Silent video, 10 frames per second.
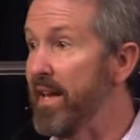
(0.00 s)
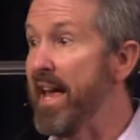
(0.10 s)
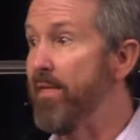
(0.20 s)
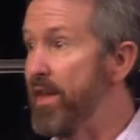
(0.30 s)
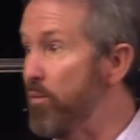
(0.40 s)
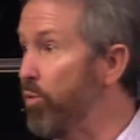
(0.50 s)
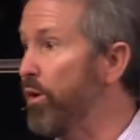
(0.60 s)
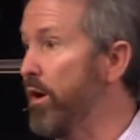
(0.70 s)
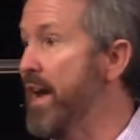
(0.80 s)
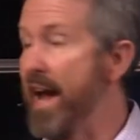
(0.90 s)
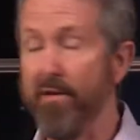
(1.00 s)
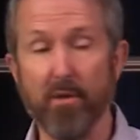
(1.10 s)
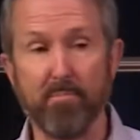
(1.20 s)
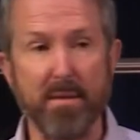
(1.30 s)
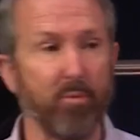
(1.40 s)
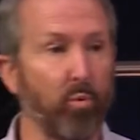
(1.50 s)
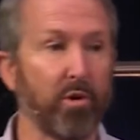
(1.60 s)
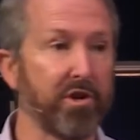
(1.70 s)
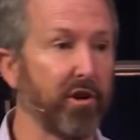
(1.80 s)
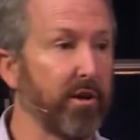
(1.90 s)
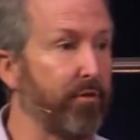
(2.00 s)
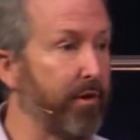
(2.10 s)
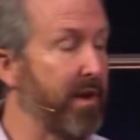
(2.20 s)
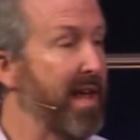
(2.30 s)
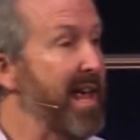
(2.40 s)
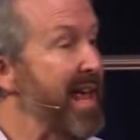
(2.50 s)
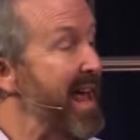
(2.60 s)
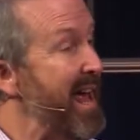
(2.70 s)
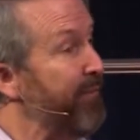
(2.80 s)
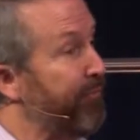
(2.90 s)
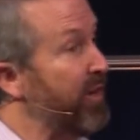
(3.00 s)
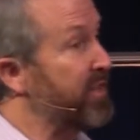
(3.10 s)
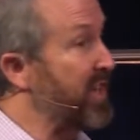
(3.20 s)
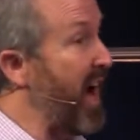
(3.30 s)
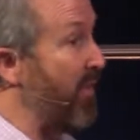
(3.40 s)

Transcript: And they were, and the people were delivered. And friends, on